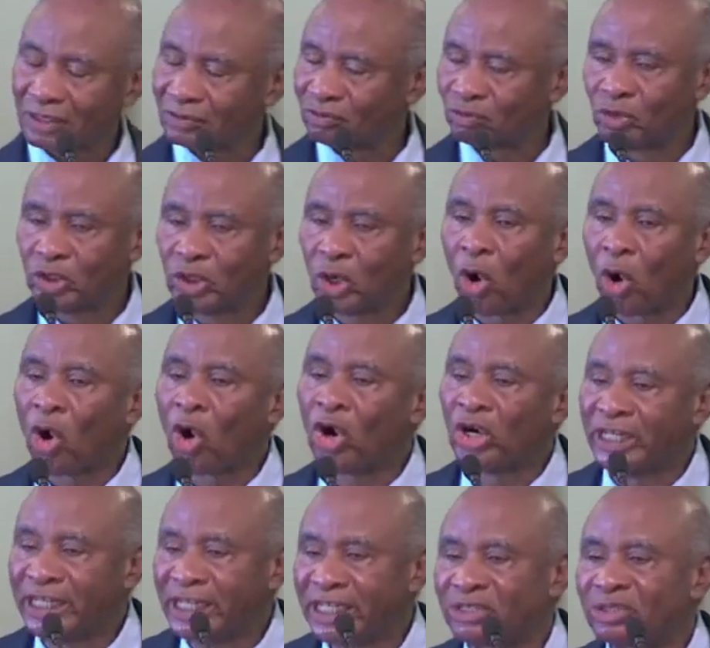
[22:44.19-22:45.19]
we all
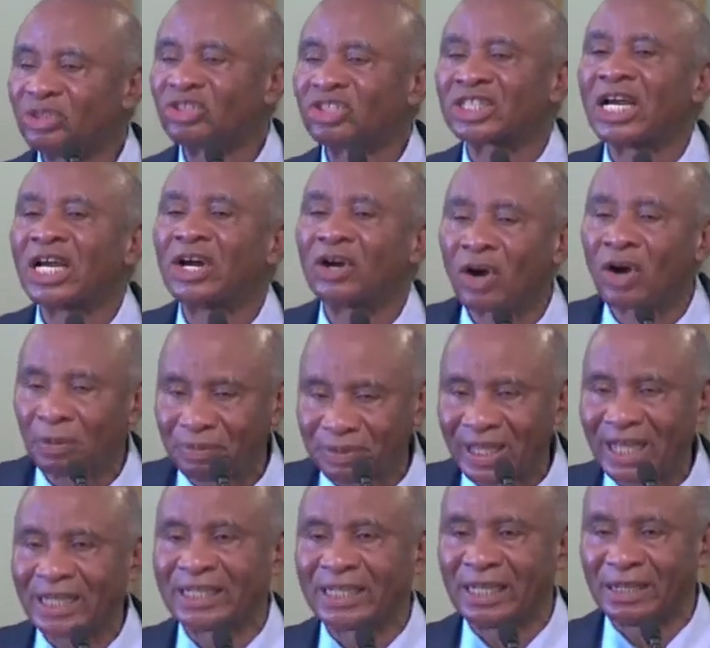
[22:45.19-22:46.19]
need to stir up
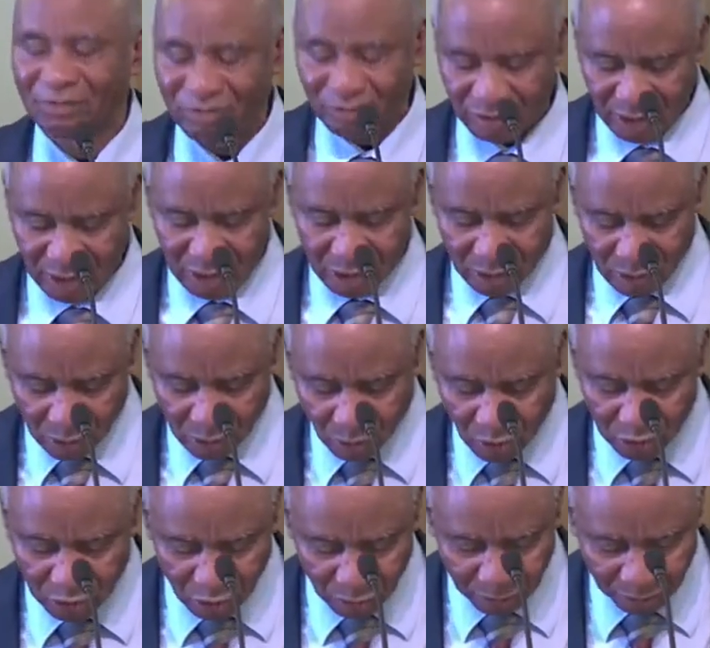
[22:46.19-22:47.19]
that gift. We
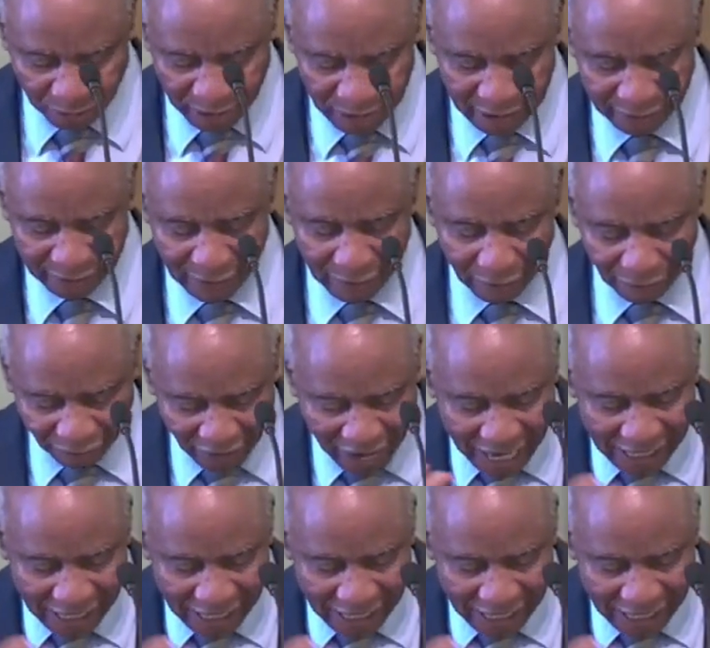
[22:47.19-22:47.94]
want to pray, find